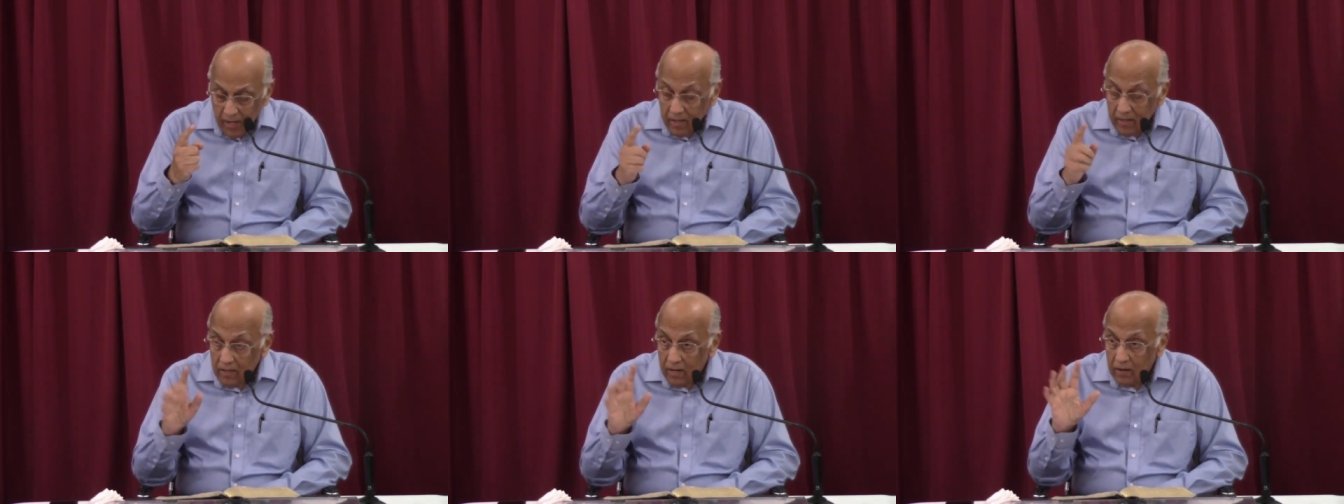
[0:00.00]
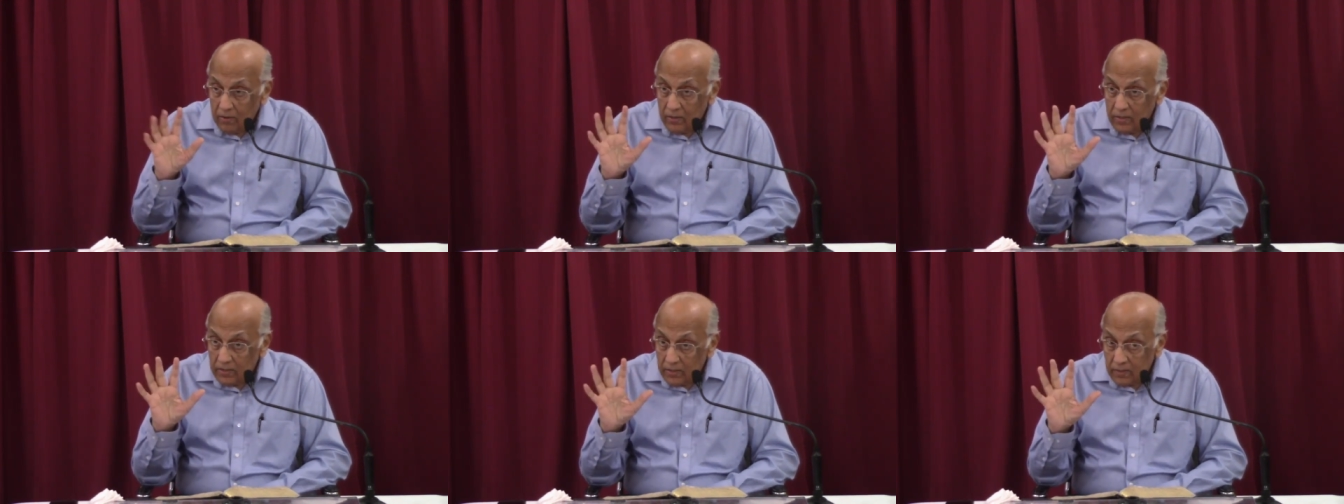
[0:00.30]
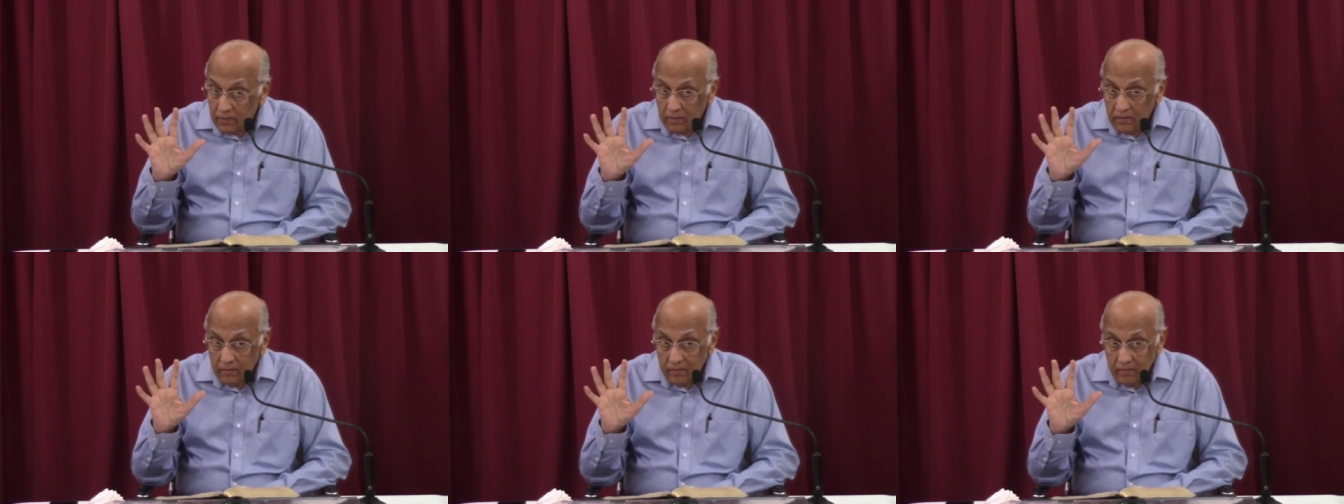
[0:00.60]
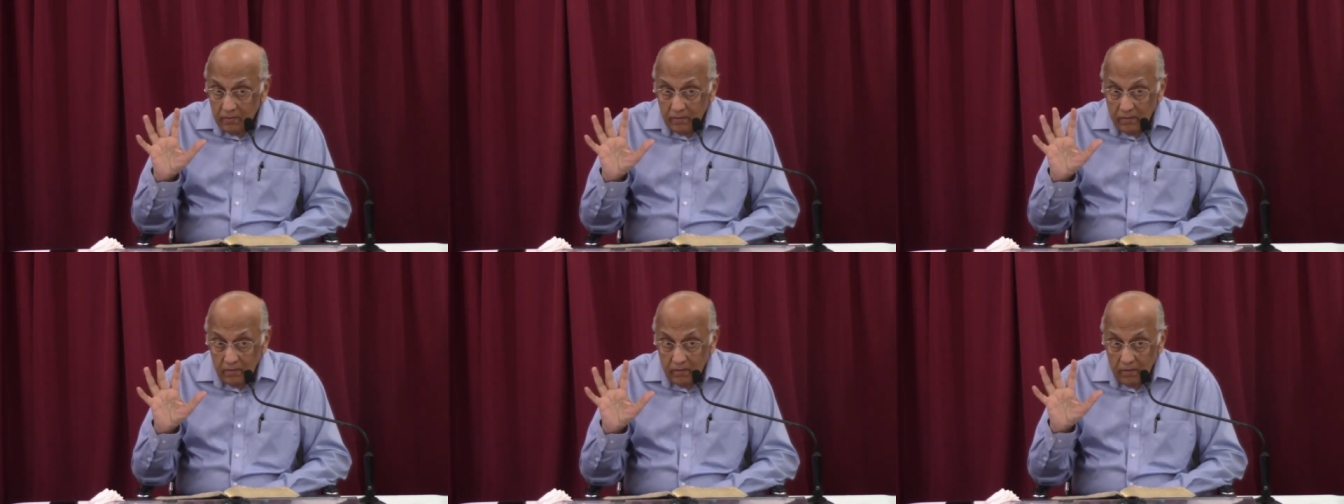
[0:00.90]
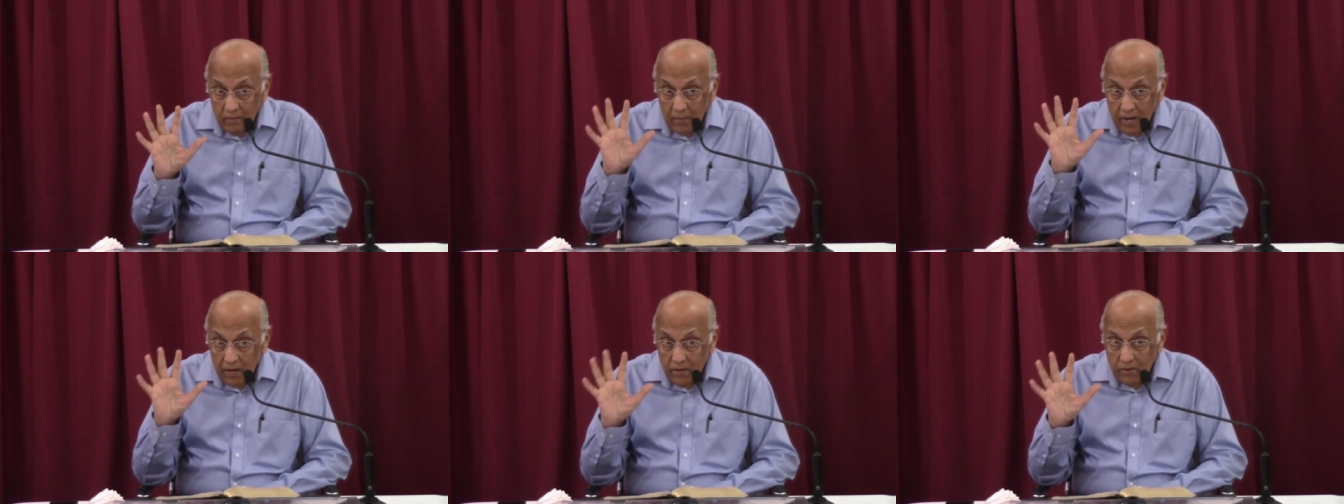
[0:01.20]
And now listen,
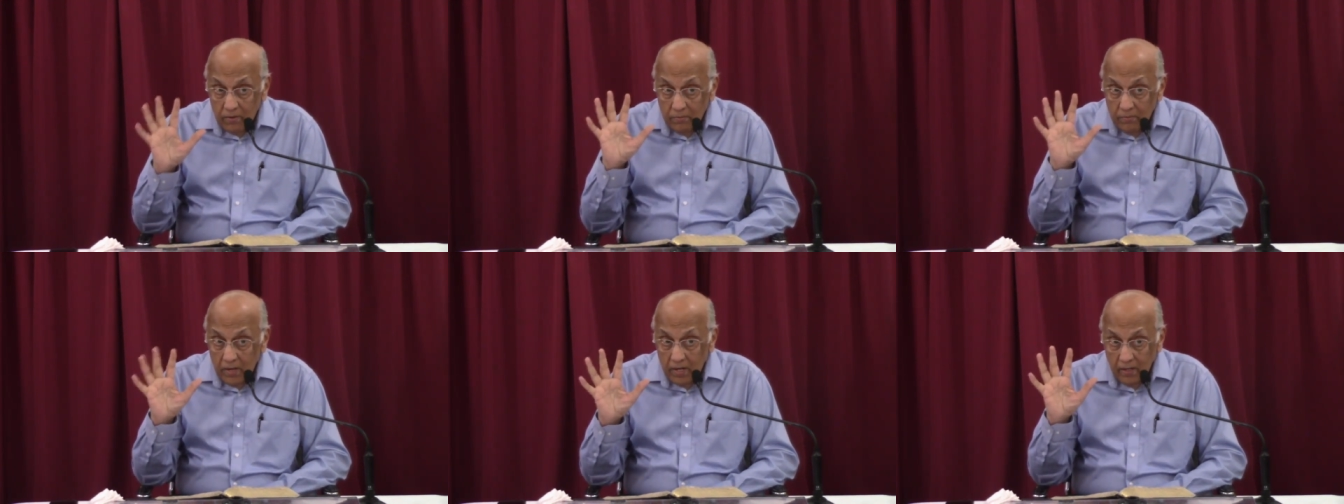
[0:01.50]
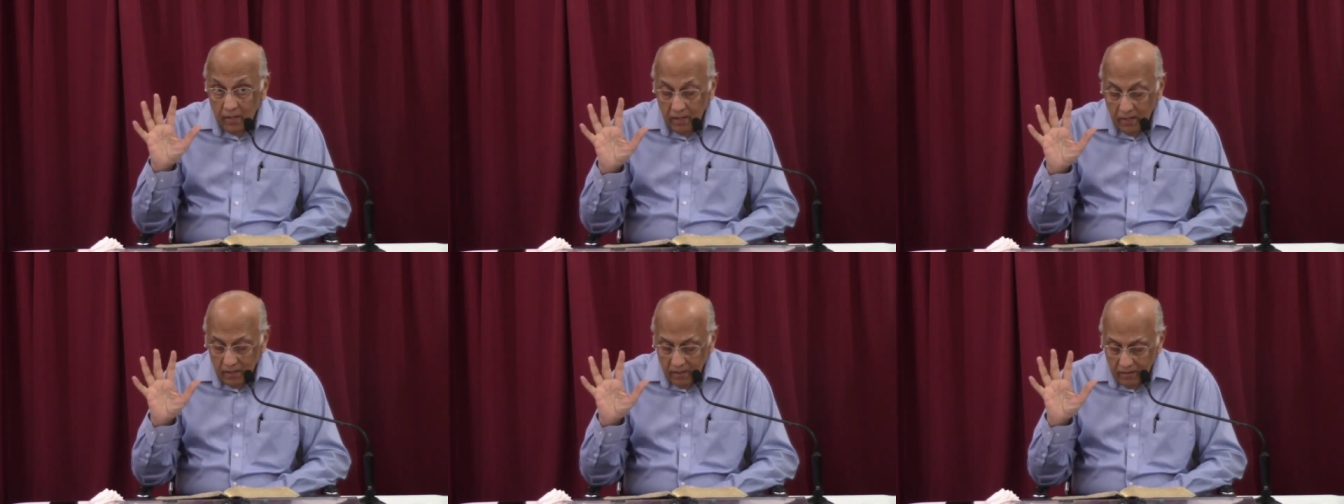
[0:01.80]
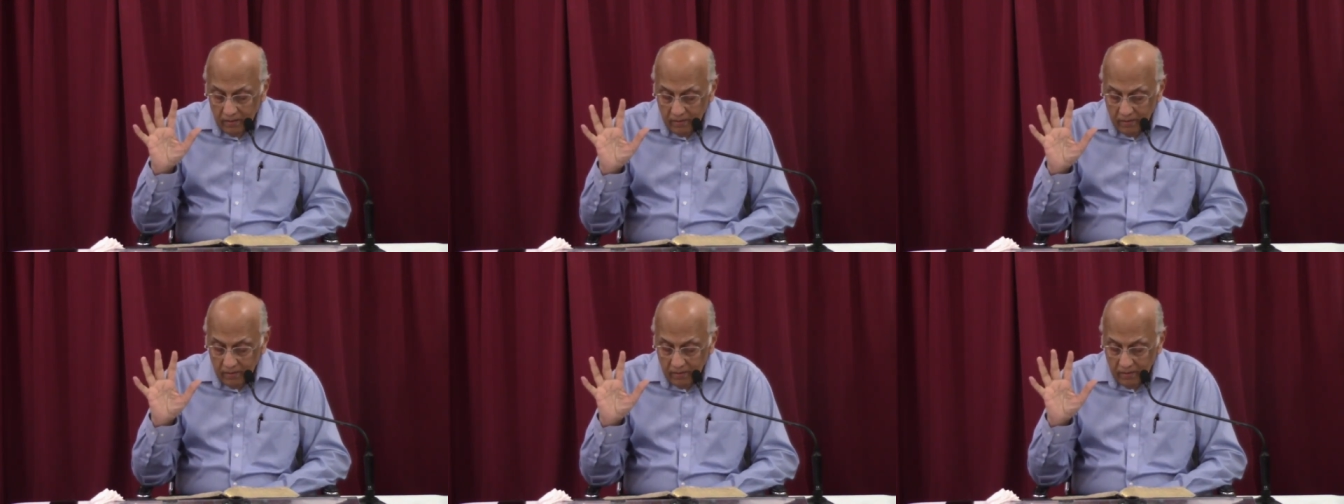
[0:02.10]
the matter of money.